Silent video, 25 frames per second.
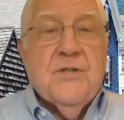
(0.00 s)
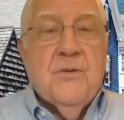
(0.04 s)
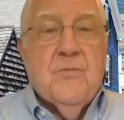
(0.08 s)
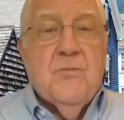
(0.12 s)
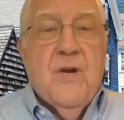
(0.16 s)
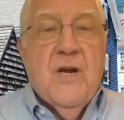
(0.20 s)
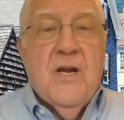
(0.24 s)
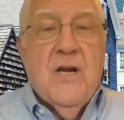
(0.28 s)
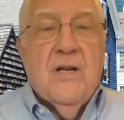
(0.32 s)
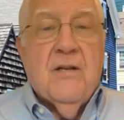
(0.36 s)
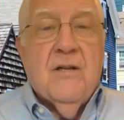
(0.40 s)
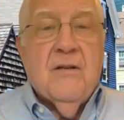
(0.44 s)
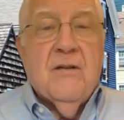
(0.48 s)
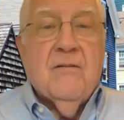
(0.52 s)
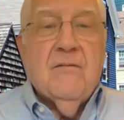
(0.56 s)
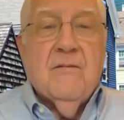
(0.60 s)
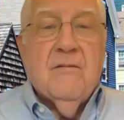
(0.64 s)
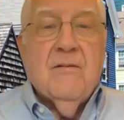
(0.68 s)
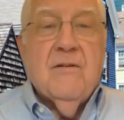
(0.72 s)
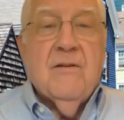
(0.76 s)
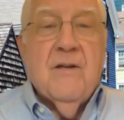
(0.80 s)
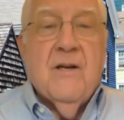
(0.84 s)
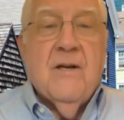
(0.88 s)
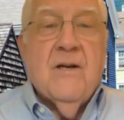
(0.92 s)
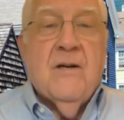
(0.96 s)
than men,
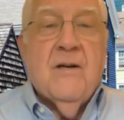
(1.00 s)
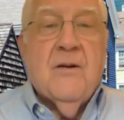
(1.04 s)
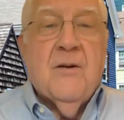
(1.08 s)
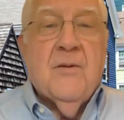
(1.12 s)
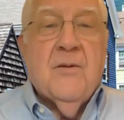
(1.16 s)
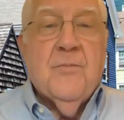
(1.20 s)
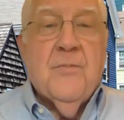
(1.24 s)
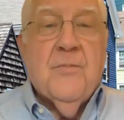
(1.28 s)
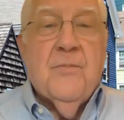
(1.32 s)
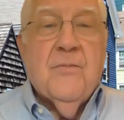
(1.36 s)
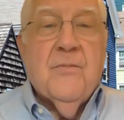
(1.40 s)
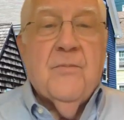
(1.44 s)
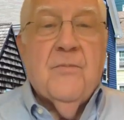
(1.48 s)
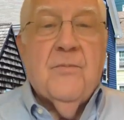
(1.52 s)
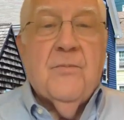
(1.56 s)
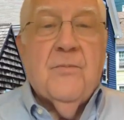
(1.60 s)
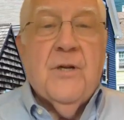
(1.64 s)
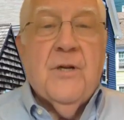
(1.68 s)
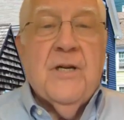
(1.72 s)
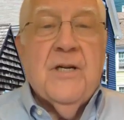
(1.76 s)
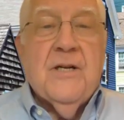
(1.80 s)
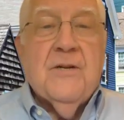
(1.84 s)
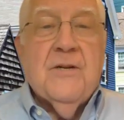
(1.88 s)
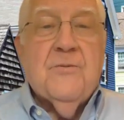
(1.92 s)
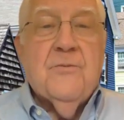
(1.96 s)
uh,
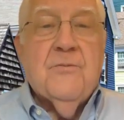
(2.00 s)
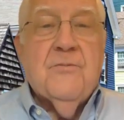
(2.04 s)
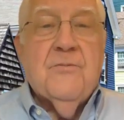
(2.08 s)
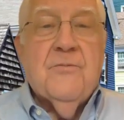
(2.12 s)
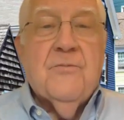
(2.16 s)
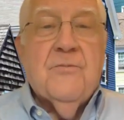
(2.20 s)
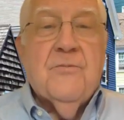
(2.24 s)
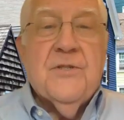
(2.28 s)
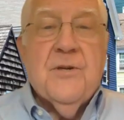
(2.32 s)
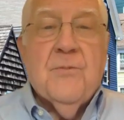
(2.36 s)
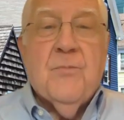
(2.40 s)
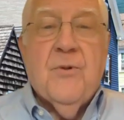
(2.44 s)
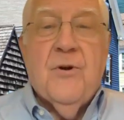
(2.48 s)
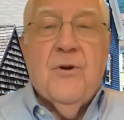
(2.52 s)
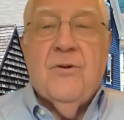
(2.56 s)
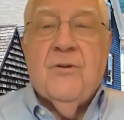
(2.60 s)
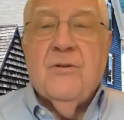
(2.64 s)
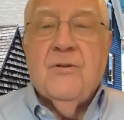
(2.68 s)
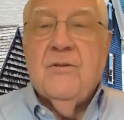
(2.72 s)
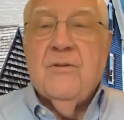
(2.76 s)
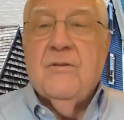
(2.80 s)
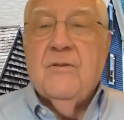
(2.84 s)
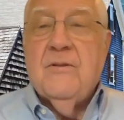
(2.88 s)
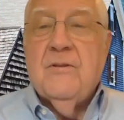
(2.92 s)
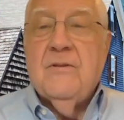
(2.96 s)
plain and simple,
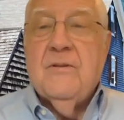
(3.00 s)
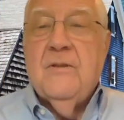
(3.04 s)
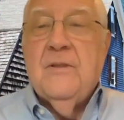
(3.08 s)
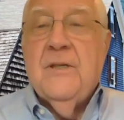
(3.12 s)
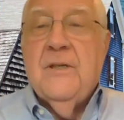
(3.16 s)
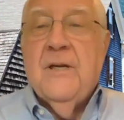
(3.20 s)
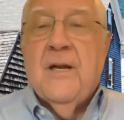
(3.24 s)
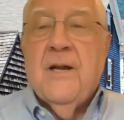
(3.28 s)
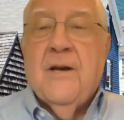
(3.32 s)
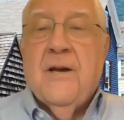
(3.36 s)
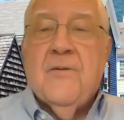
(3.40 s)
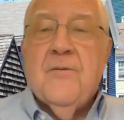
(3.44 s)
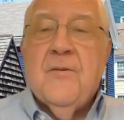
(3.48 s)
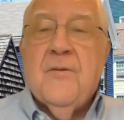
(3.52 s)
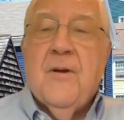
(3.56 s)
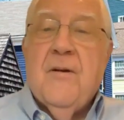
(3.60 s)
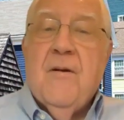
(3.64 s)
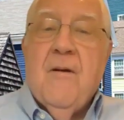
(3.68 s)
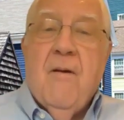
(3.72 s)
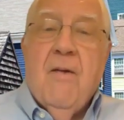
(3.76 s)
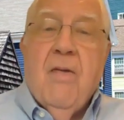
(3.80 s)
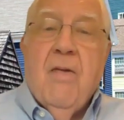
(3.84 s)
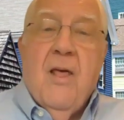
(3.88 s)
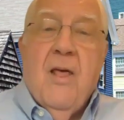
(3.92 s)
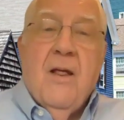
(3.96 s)
you know.
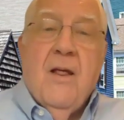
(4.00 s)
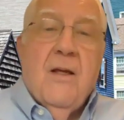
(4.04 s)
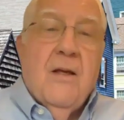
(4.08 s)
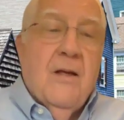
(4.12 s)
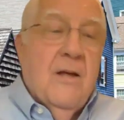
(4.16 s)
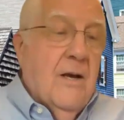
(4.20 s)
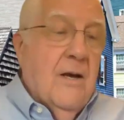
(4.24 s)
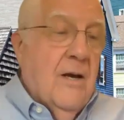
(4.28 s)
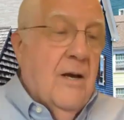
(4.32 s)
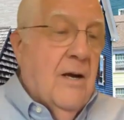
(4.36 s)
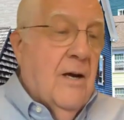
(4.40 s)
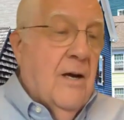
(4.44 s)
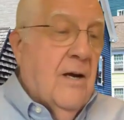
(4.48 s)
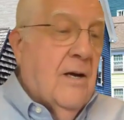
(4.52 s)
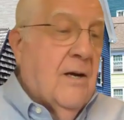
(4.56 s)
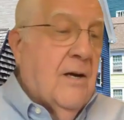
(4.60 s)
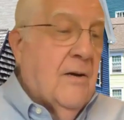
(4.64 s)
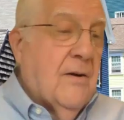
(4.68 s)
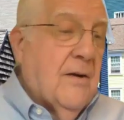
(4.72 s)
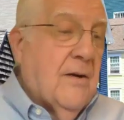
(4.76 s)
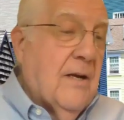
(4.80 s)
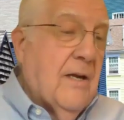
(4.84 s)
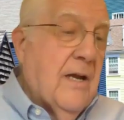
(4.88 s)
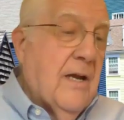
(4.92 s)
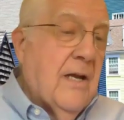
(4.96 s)

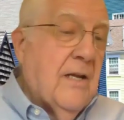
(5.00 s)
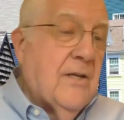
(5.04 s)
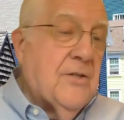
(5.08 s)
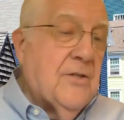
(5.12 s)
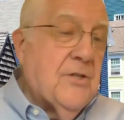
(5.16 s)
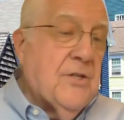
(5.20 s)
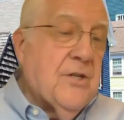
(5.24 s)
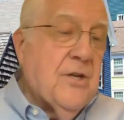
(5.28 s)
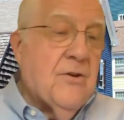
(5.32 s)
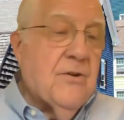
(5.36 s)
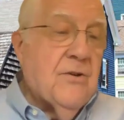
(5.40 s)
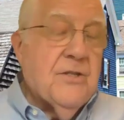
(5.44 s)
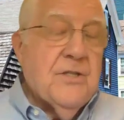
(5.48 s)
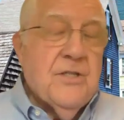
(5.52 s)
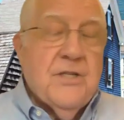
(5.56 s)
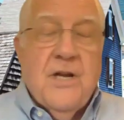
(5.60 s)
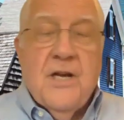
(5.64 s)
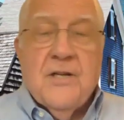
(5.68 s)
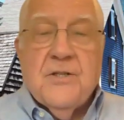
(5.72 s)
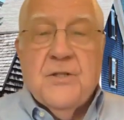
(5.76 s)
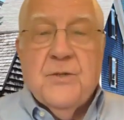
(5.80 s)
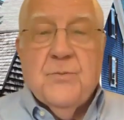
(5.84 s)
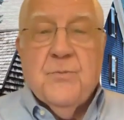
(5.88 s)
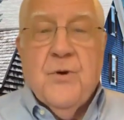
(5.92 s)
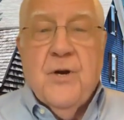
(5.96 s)
Uh, and so it's
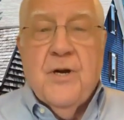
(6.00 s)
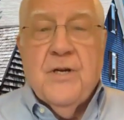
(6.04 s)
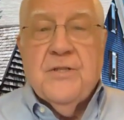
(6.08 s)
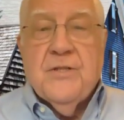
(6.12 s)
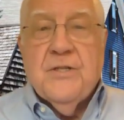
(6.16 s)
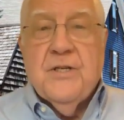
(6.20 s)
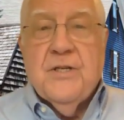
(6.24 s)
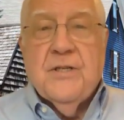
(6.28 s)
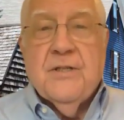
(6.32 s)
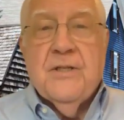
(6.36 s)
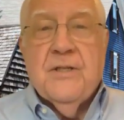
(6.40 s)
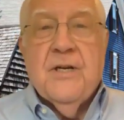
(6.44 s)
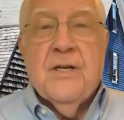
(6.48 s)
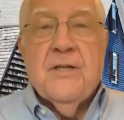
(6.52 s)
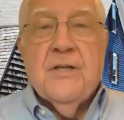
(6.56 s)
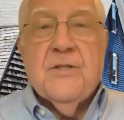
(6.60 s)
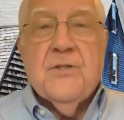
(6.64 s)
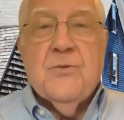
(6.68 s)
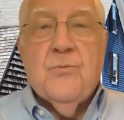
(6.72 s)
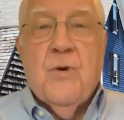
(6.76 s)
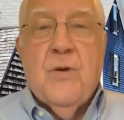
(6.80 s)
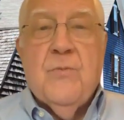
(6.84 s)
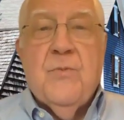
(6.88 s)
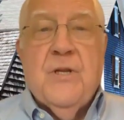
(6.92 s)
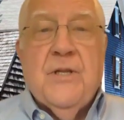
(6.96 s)
not surprising that it's
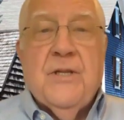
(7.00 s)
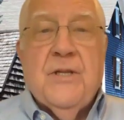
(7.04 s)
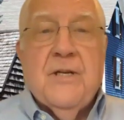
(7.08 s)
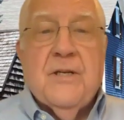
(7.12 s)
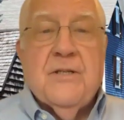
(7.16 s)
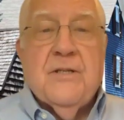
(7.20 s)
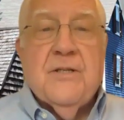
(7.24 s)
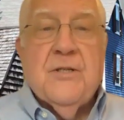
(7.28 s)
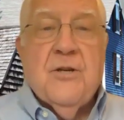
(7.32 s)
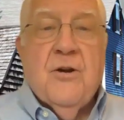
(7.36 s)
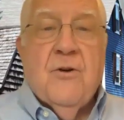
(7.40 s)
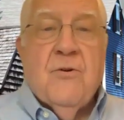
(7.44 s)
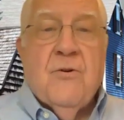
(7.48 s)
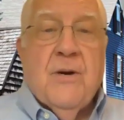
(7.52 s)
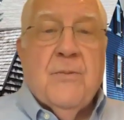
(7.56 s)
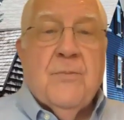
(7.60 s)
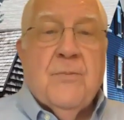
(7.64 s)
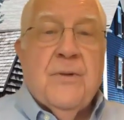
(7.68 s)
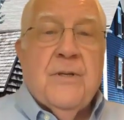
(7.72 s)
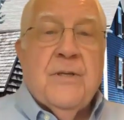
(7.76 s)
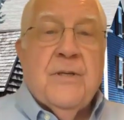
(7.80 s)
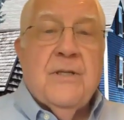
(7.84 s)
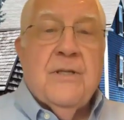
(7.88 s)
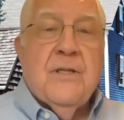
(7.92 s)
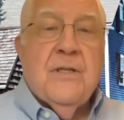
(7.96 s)
women that show up
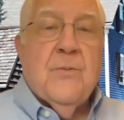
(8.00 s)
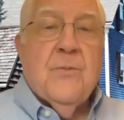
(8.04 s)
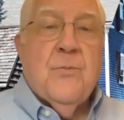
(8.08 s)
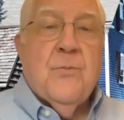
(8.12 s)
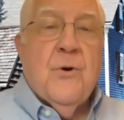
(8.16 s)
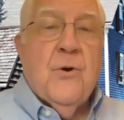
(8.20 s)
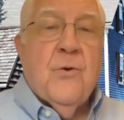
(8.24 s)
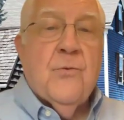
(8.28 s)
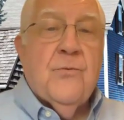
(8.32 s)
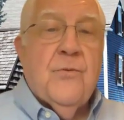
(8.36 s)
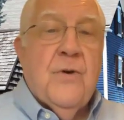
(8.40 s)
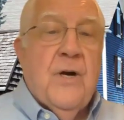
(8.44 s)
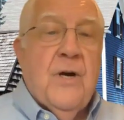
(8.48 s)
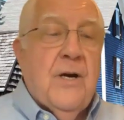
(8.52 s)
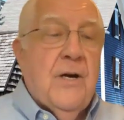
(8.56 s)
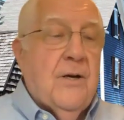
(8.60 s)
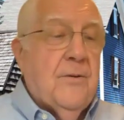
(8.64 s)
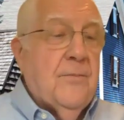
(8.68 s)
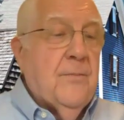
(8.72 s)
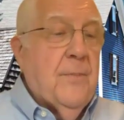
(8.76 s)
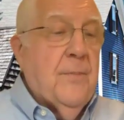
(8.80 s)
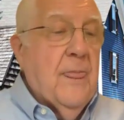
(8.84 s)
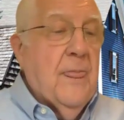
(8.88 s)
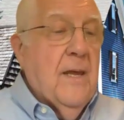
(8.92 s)
in the profile.